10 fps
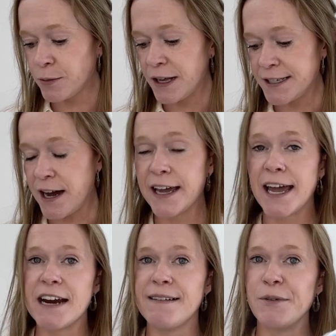ones I
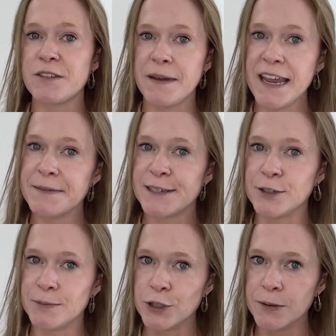carry around with me in this
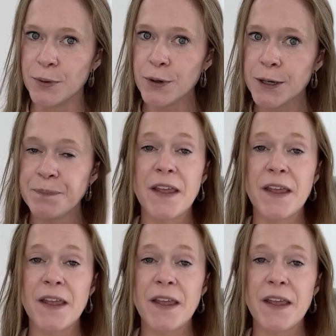little blue book.